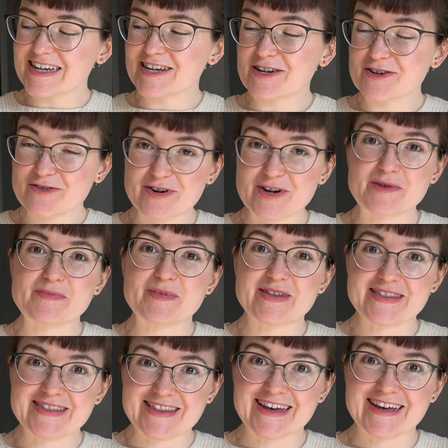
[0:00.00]
in
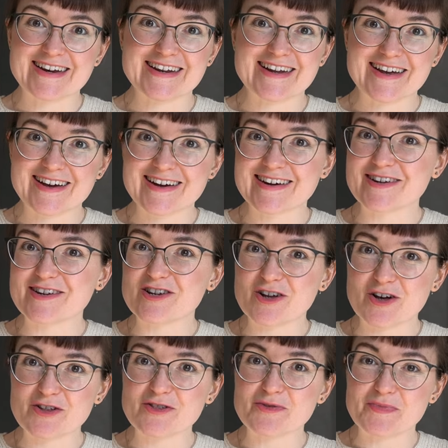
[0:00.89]
agreement that I'm
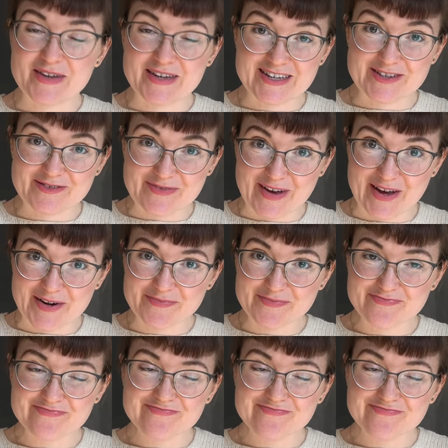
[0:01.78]
not the biggest fan.